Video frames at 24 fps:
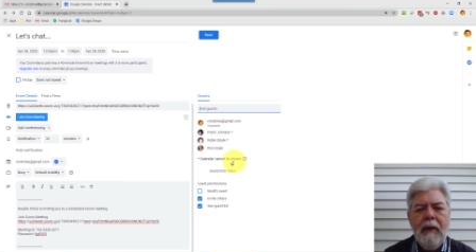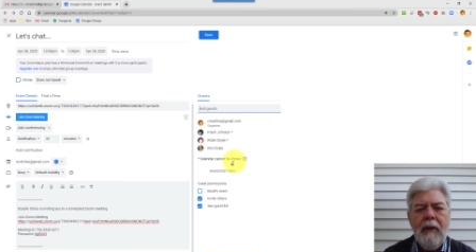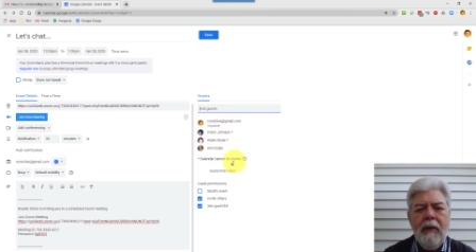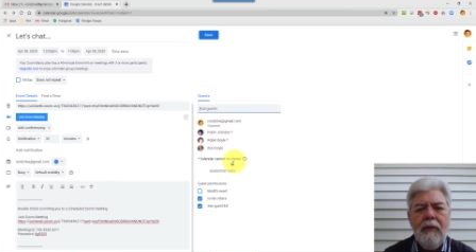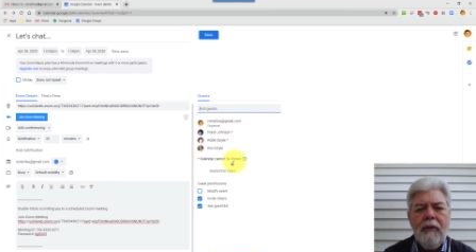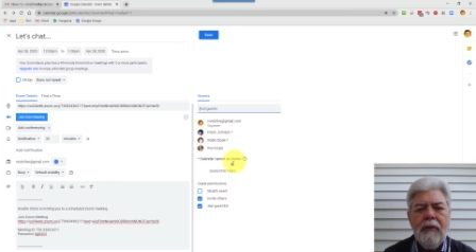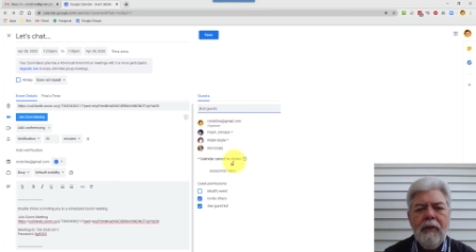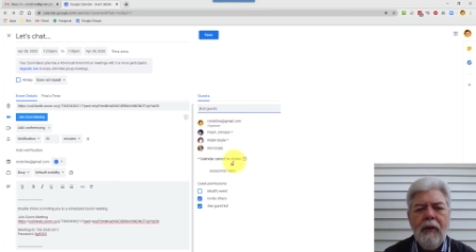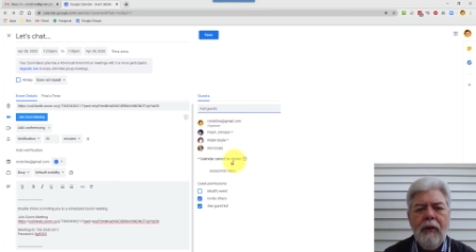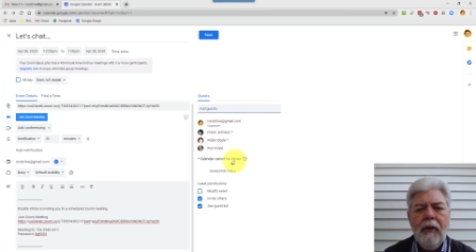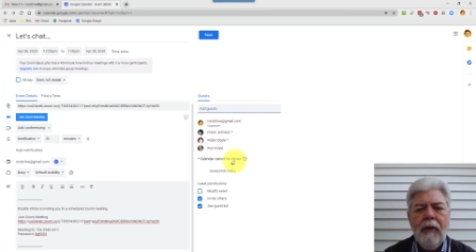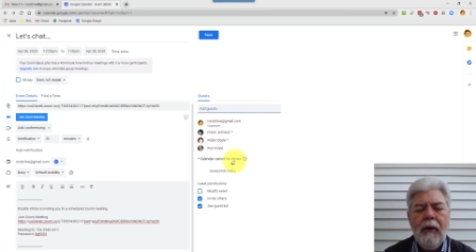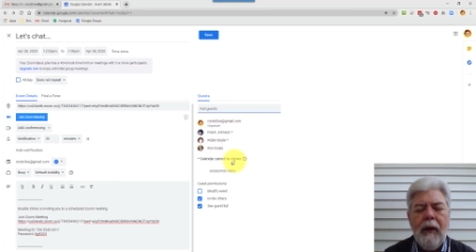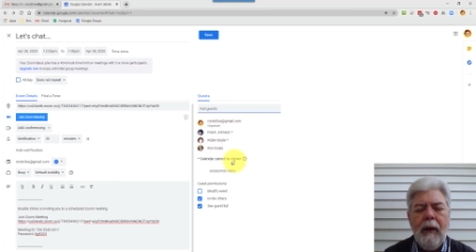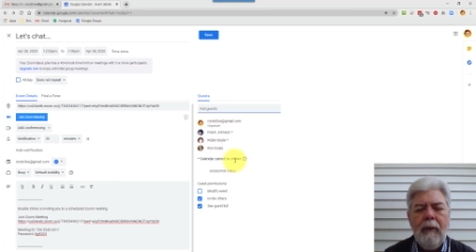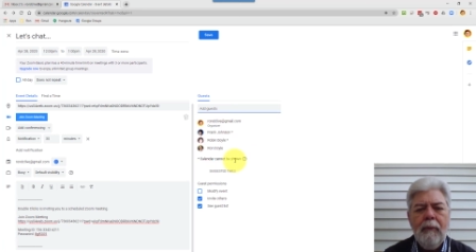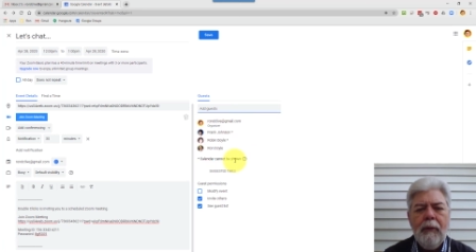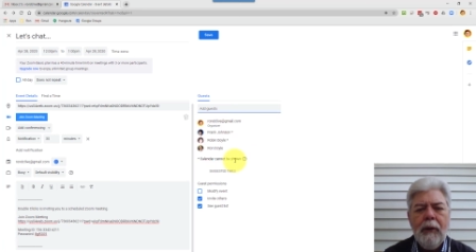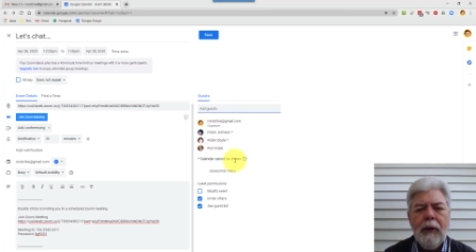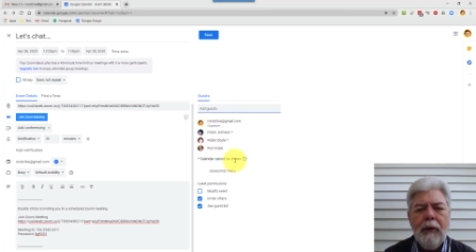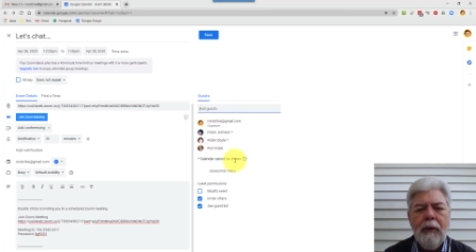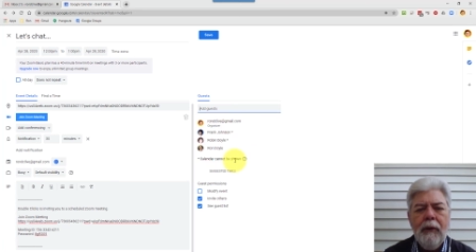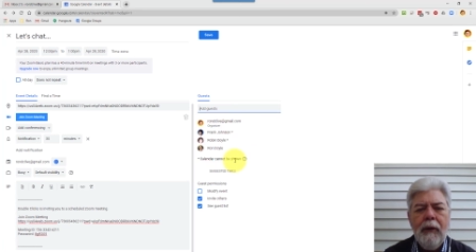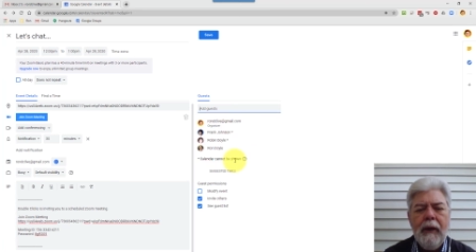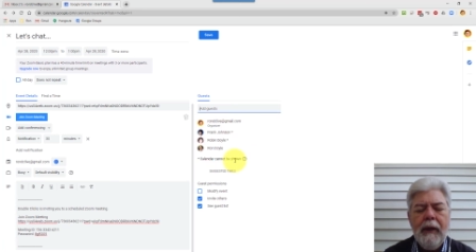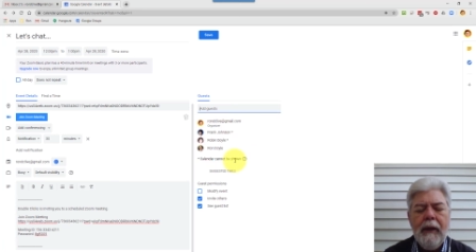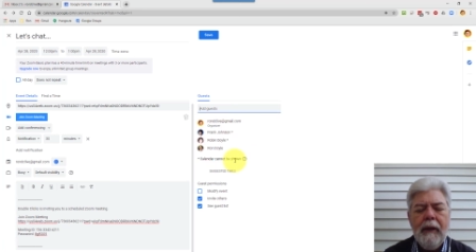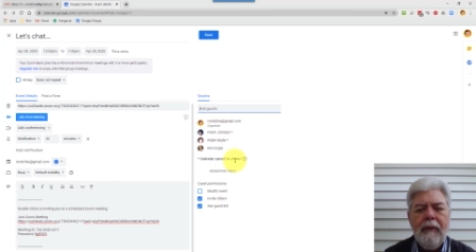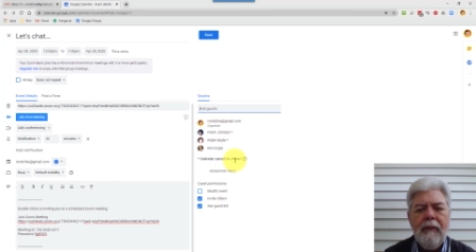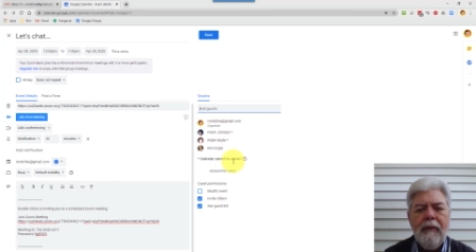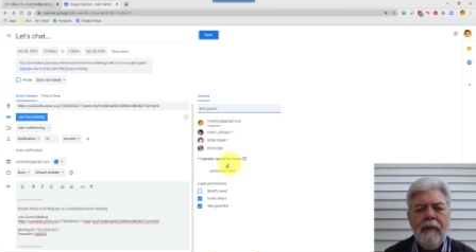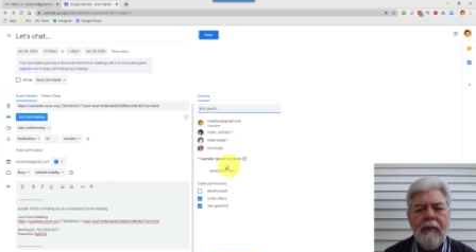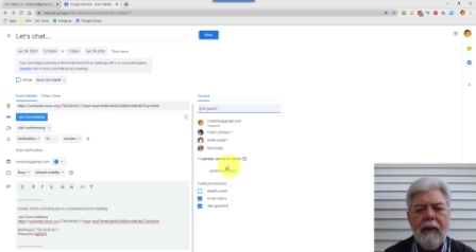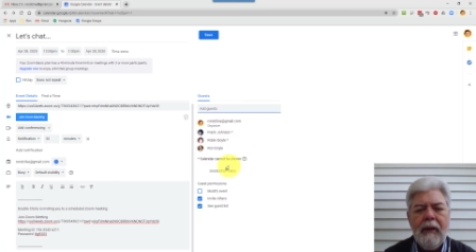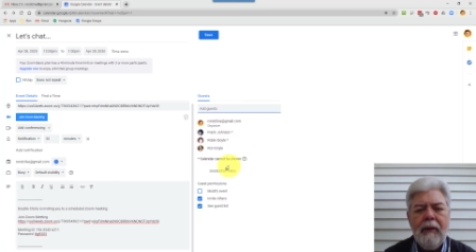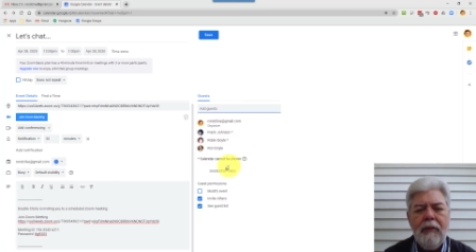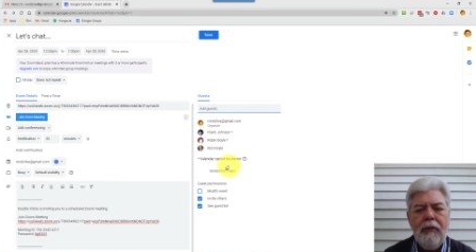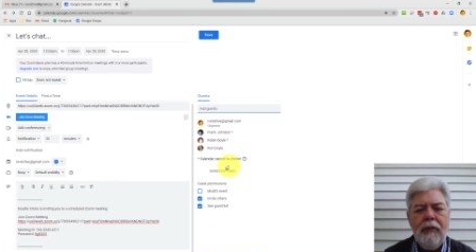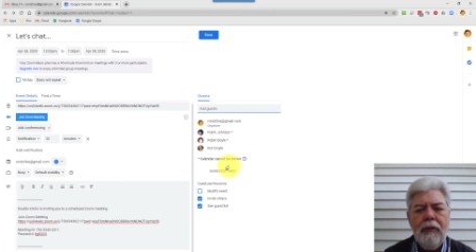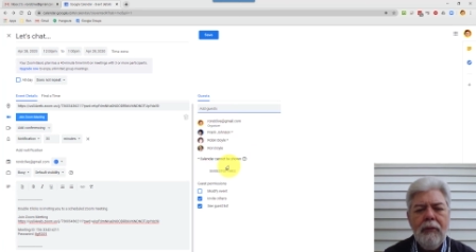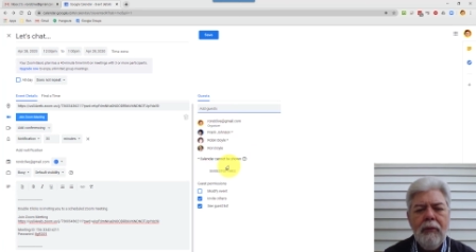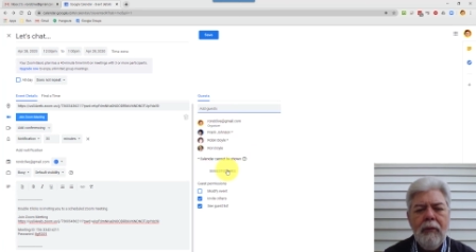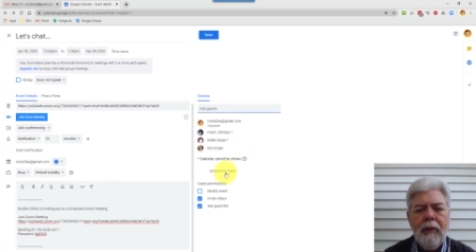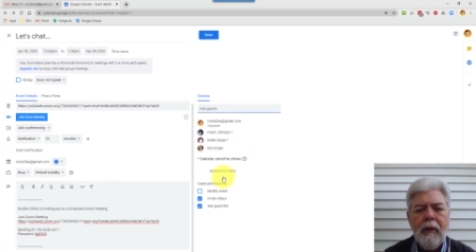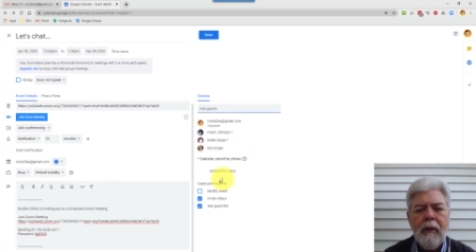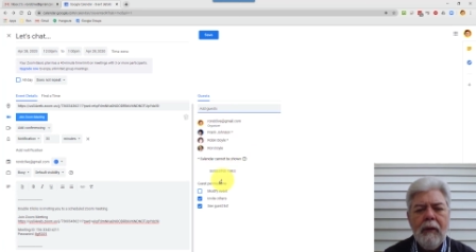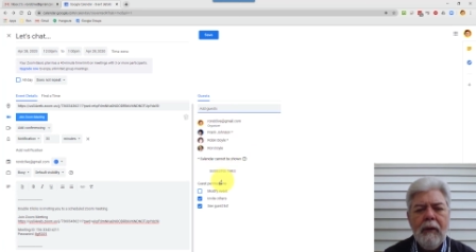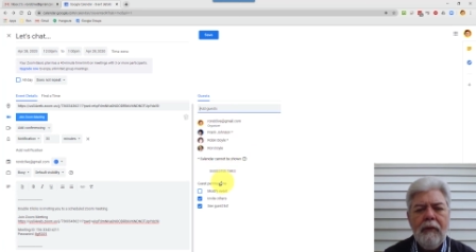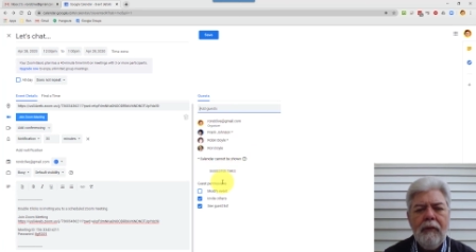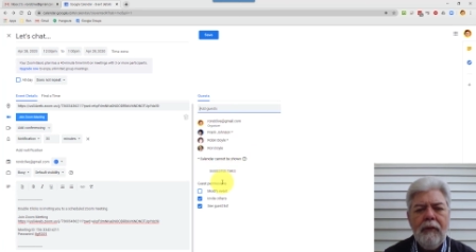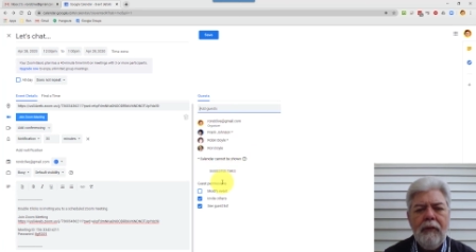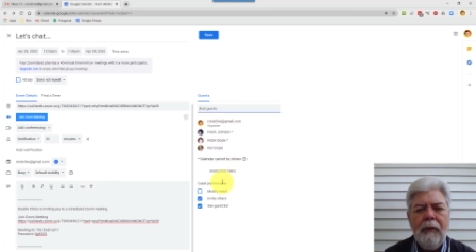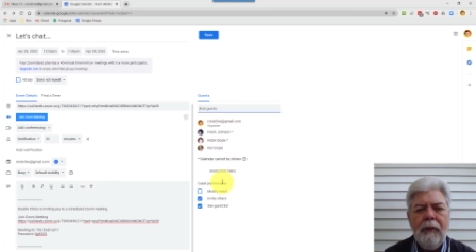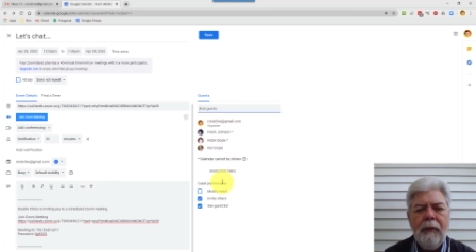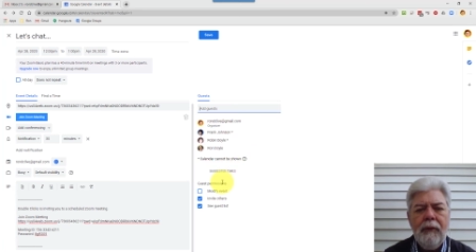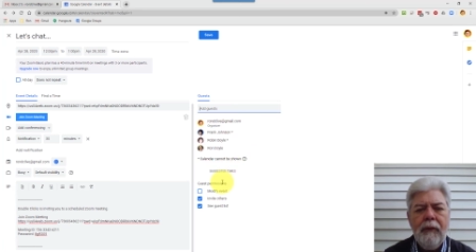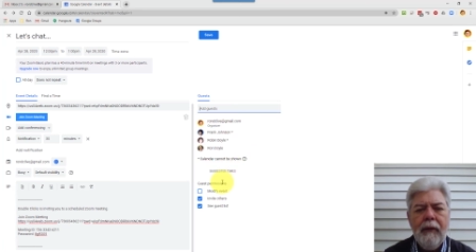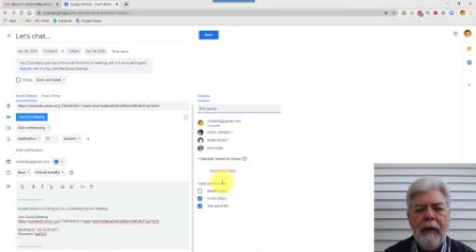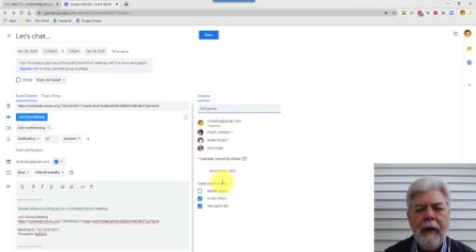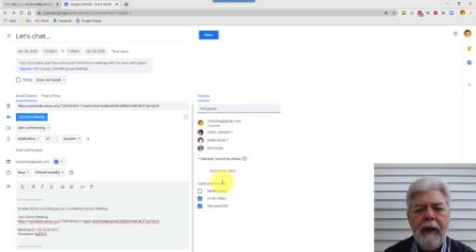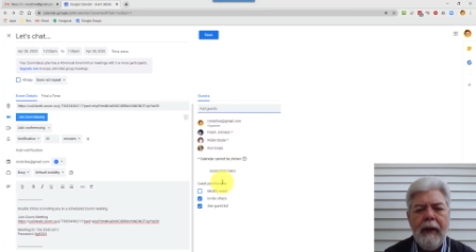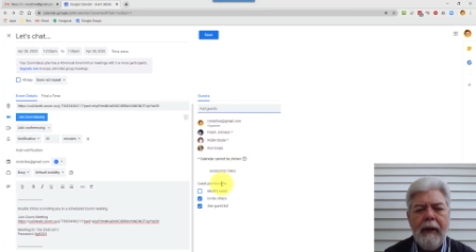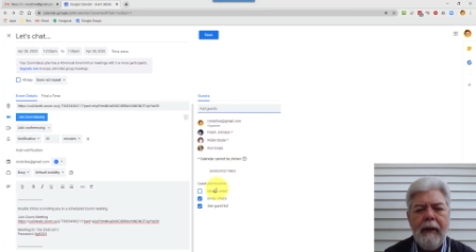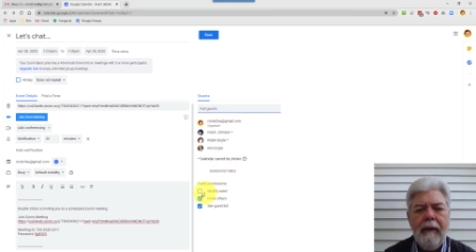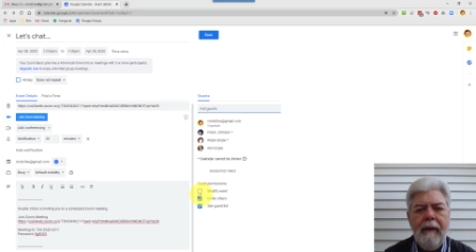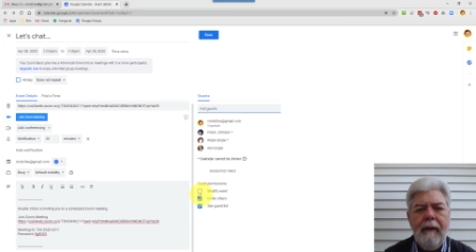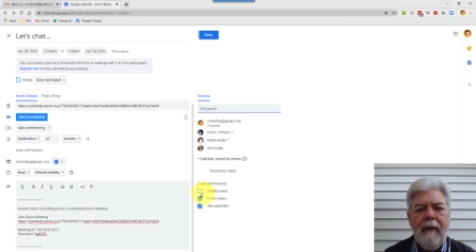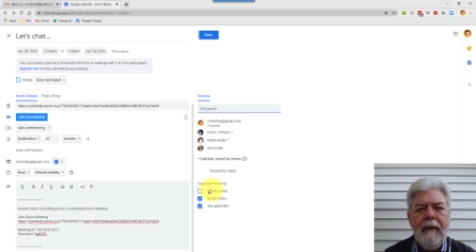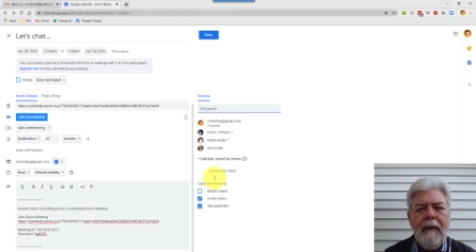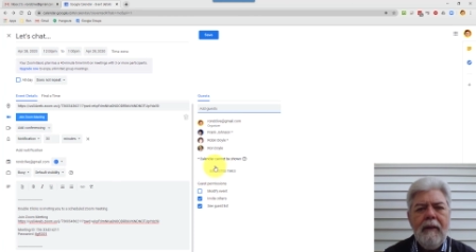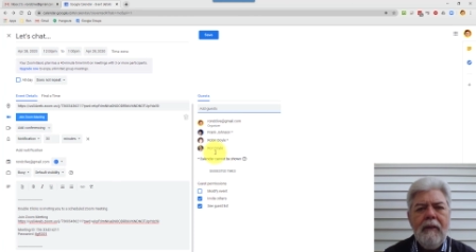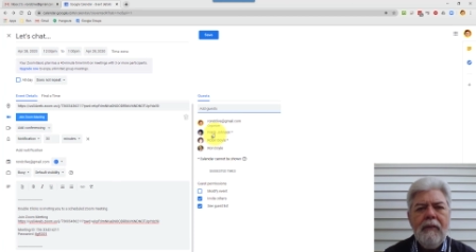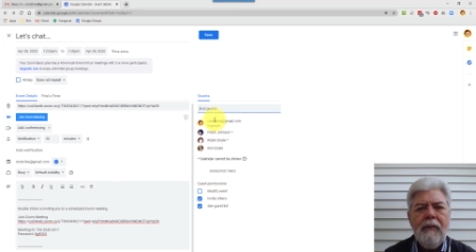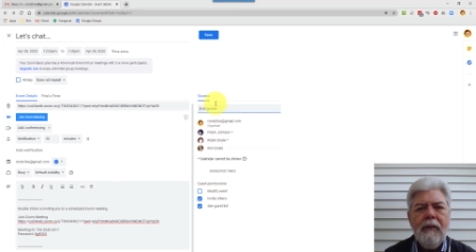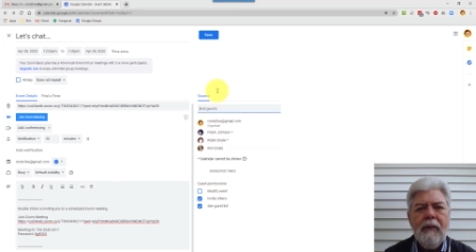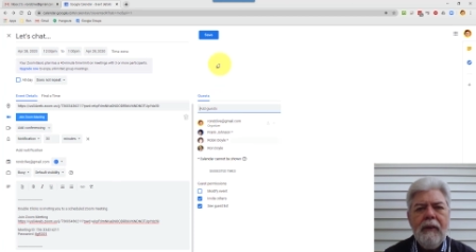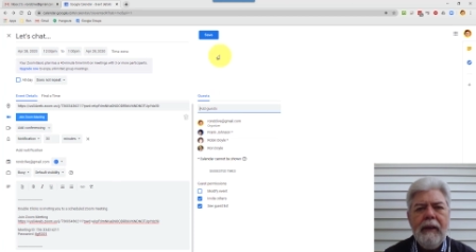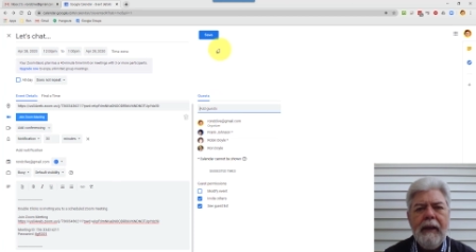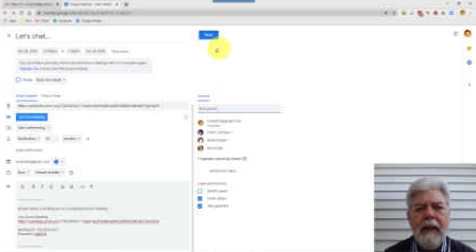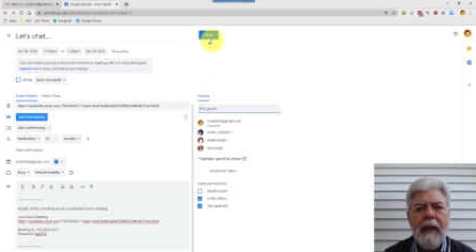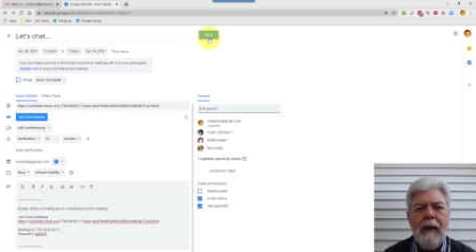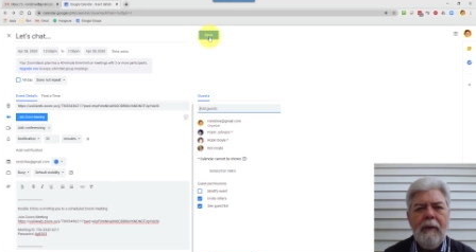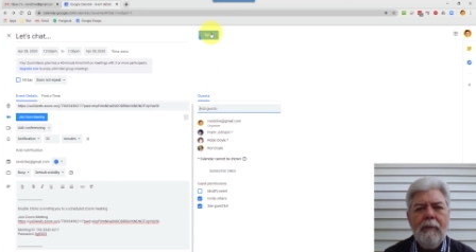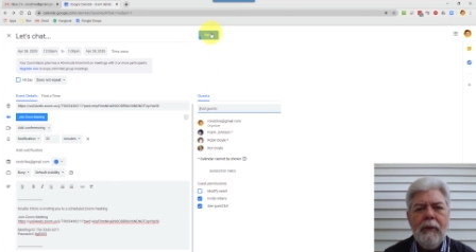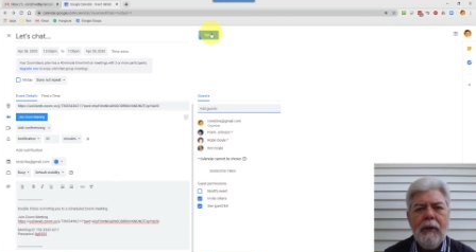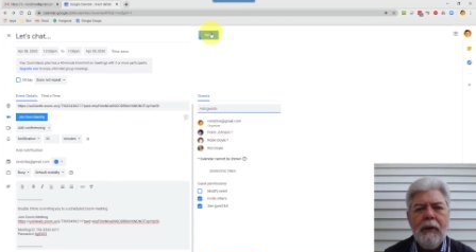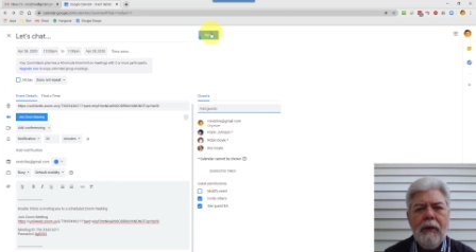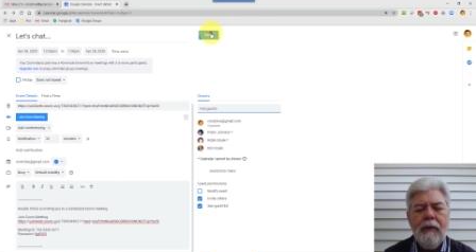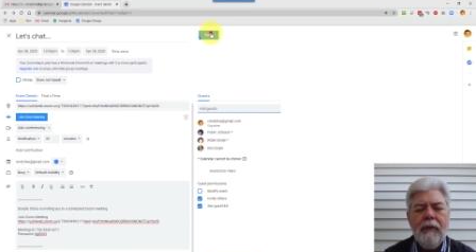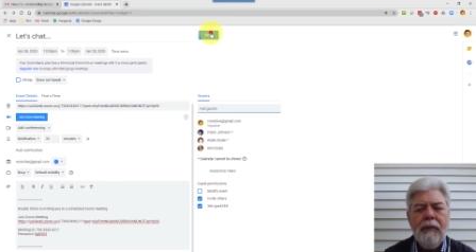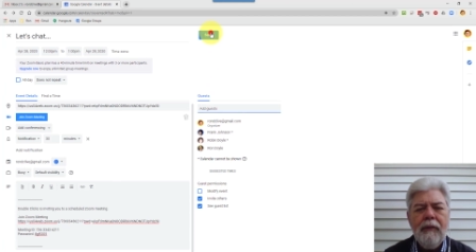So I'm going to go ahead and say, sure, let's do that. So now I'm going to